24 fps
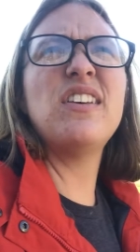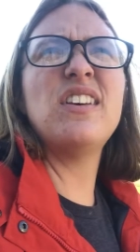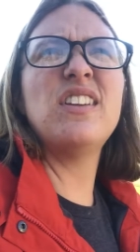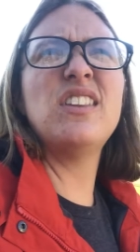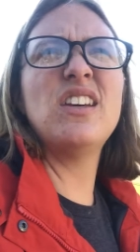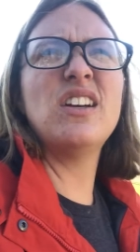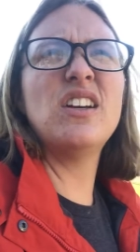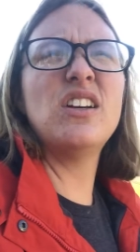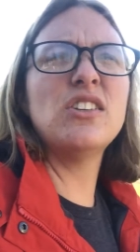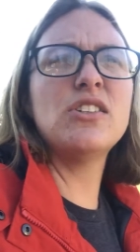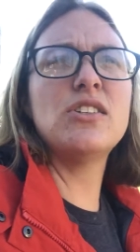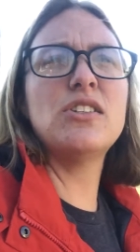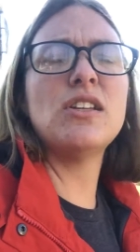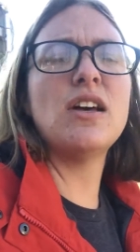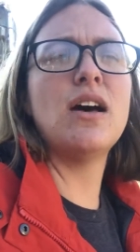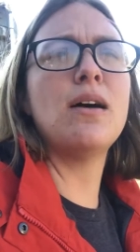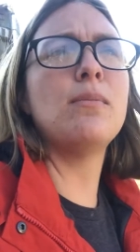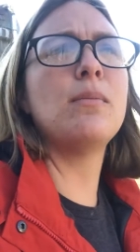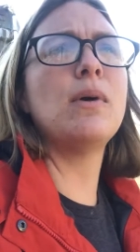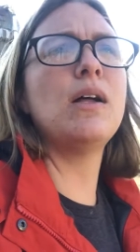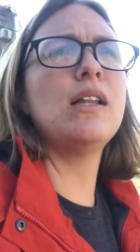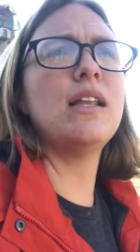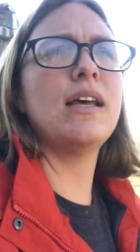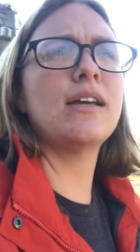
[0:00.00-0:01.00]
then there's
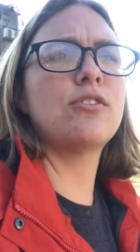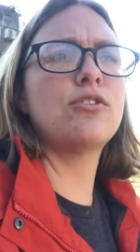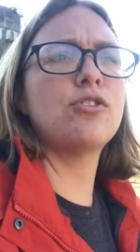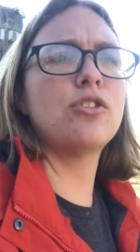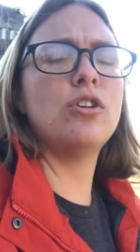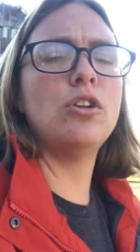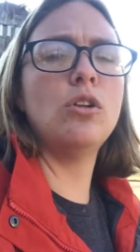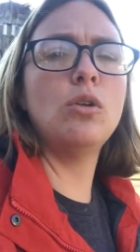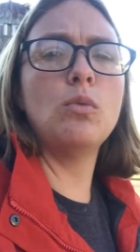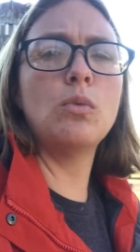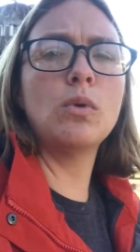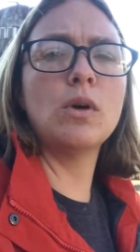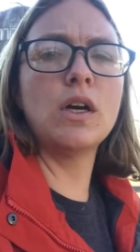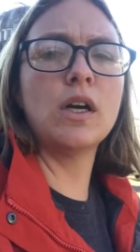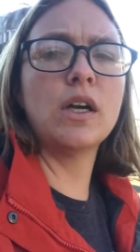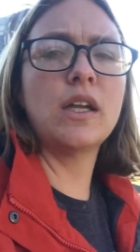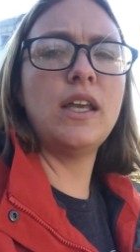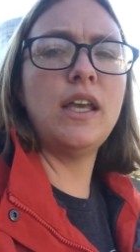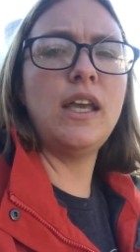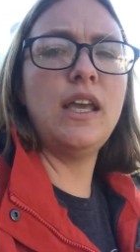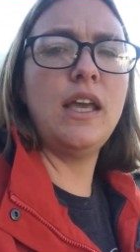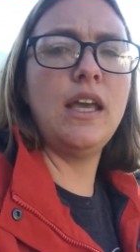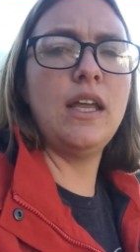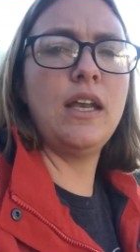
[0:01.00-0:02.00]
some electrical work
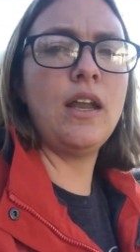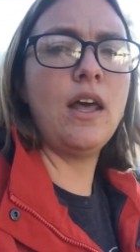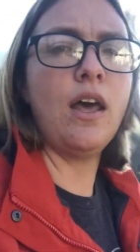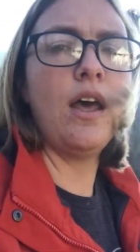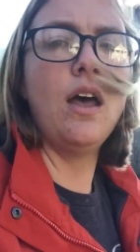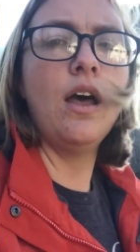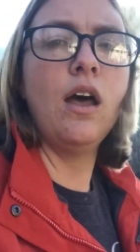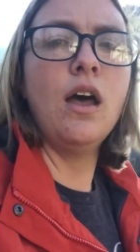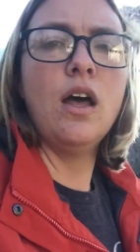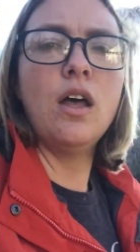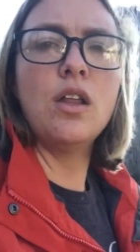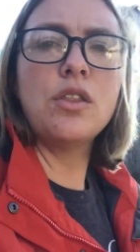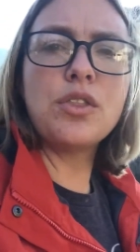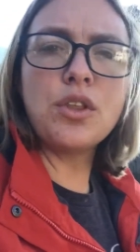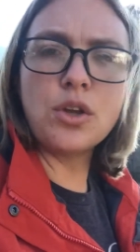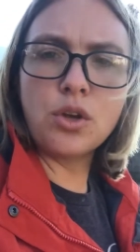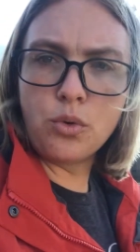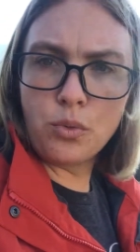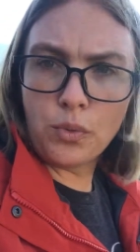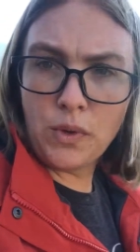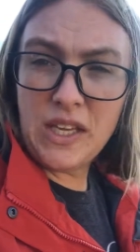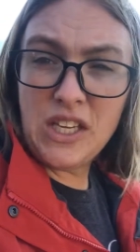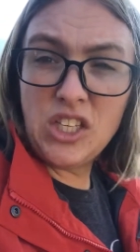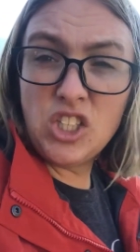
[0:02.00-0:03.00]
in the
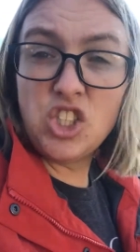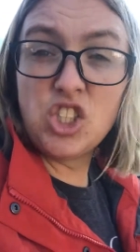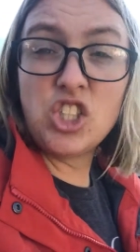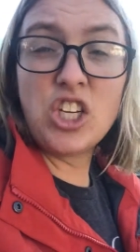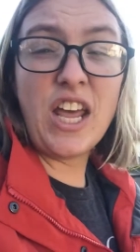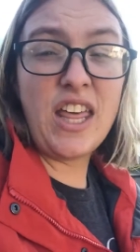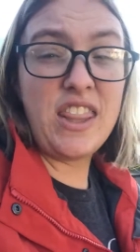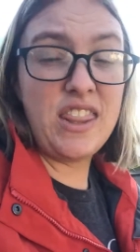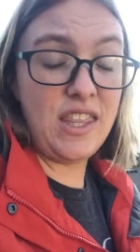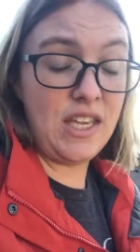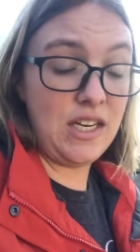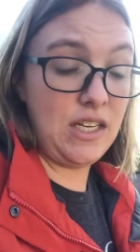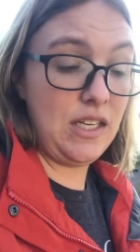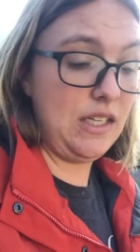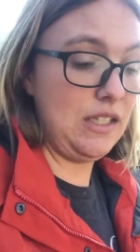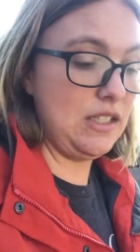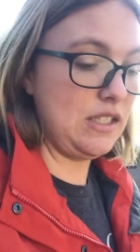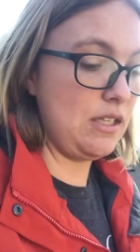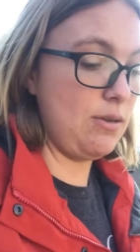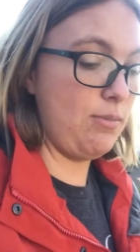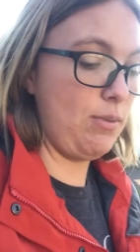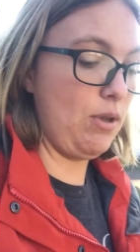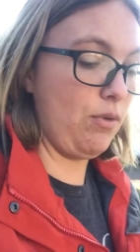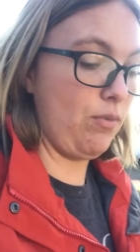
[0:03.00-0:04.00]
green shed that needs
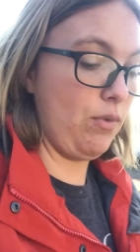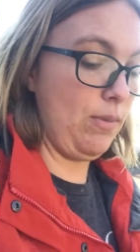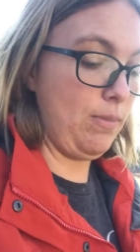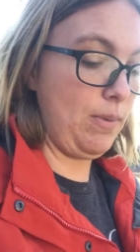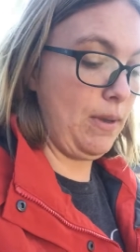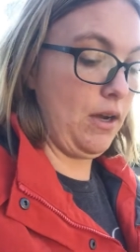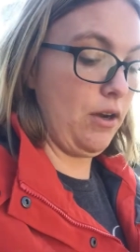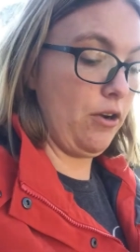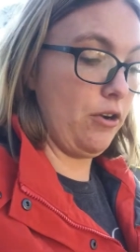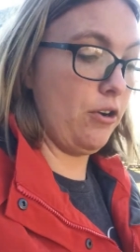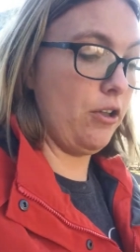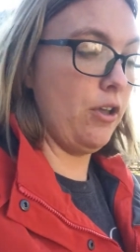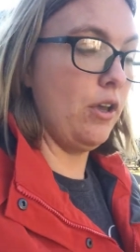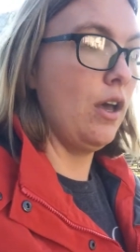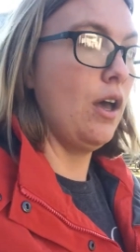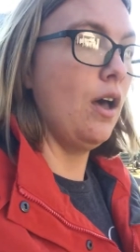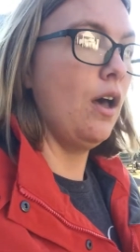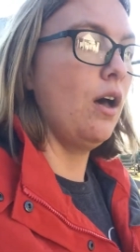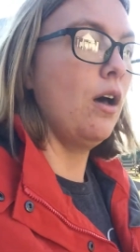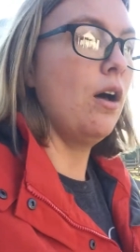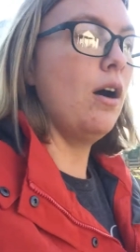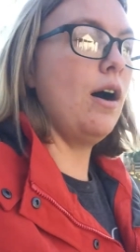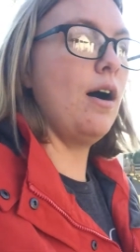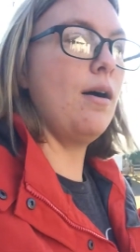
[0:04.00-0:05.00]
to be repaired.
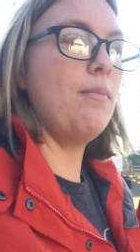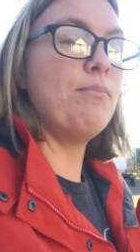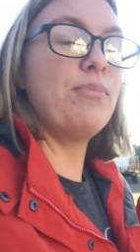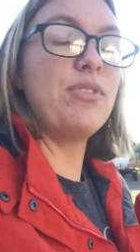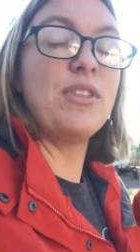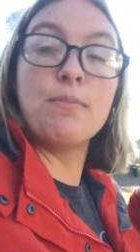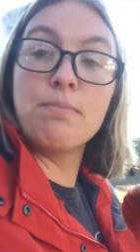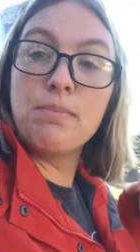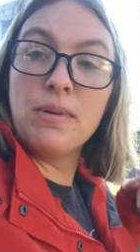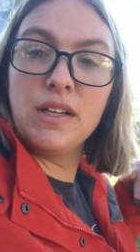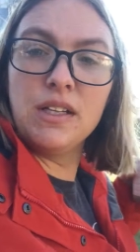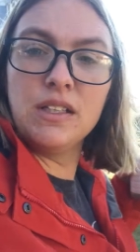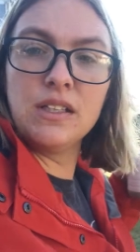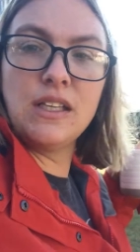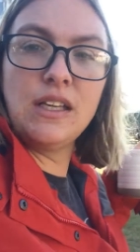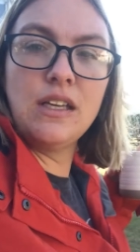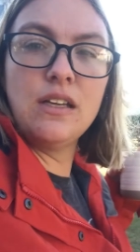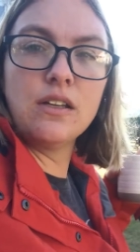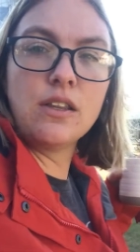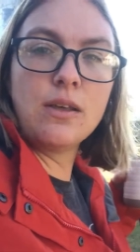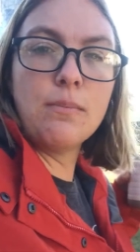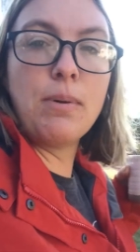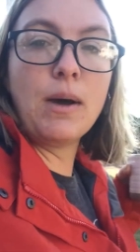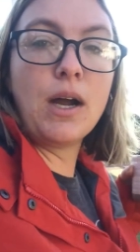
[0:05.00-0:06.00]
Um, the building,
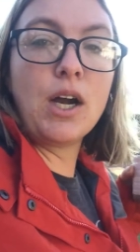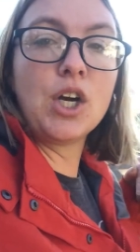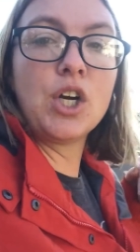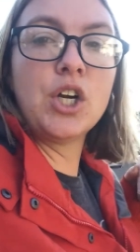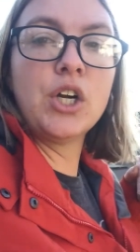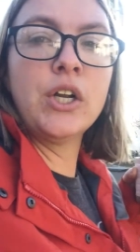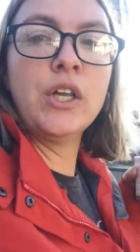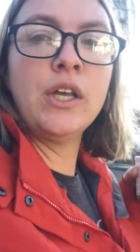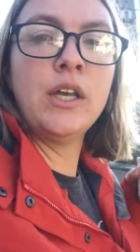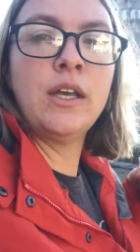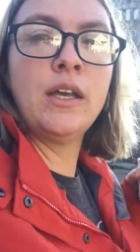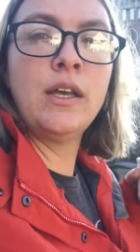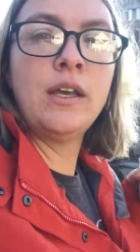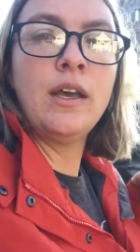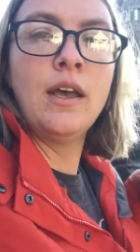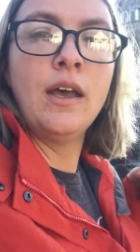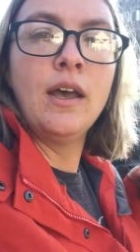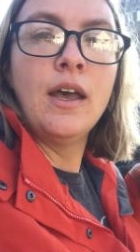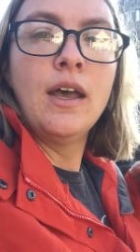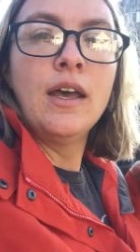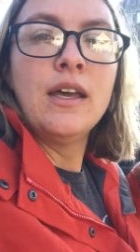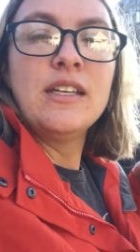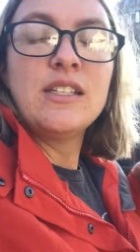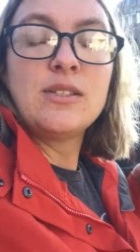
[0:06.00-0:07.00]
the barn
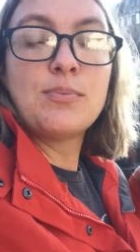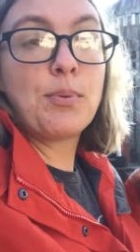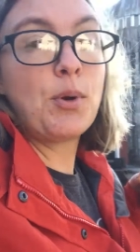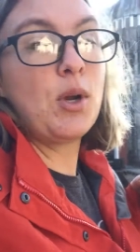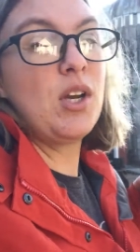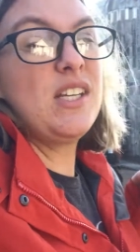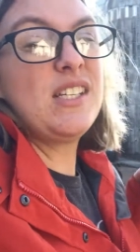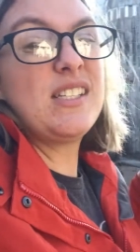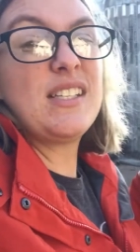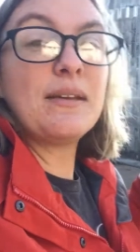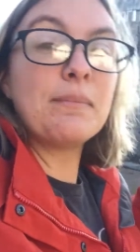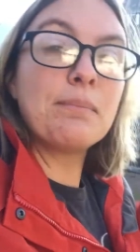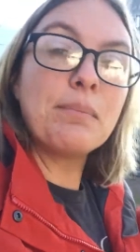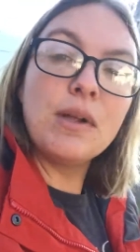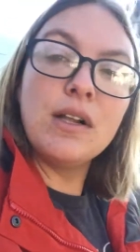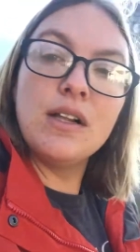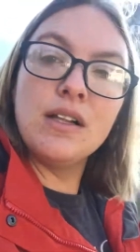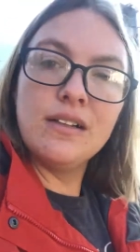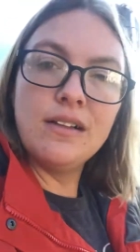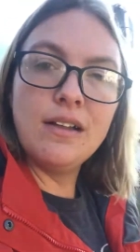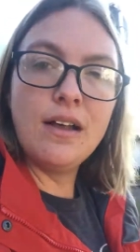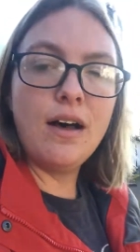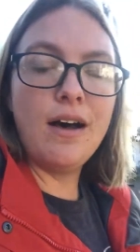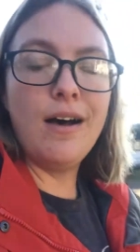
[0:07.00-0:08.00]
is pretty
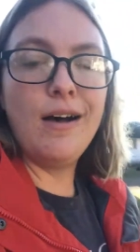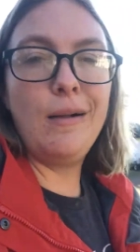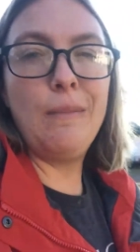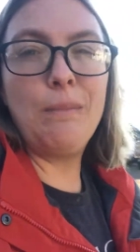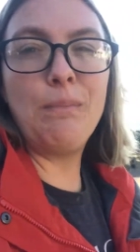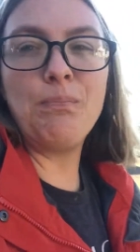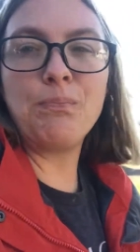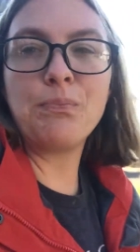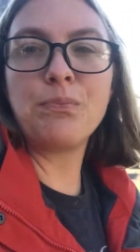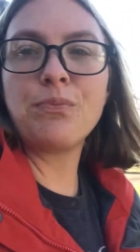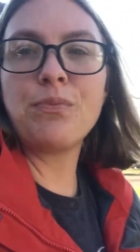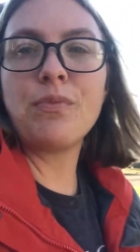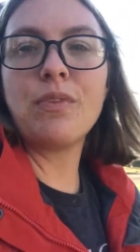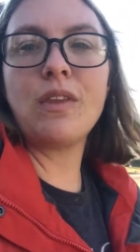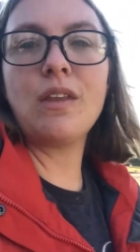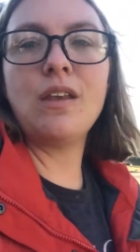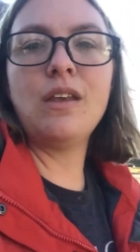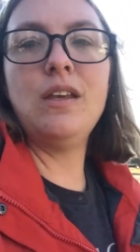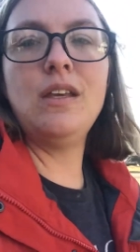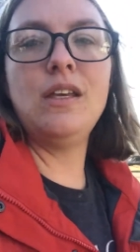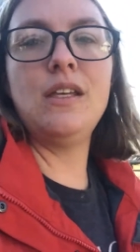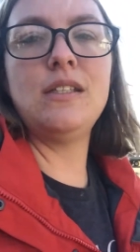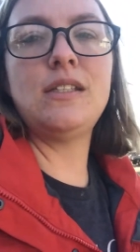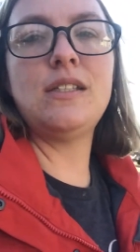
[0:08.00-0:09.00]
simple. Um,
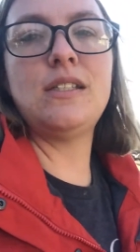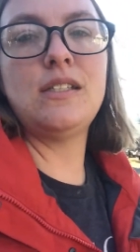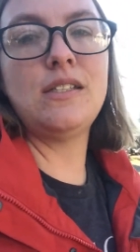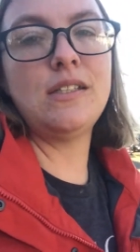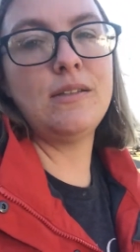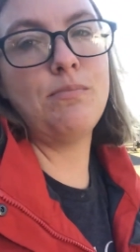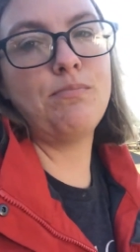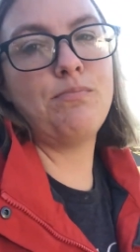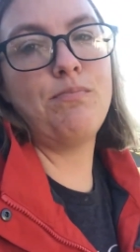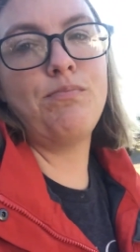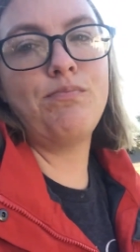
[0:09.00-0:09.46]
it's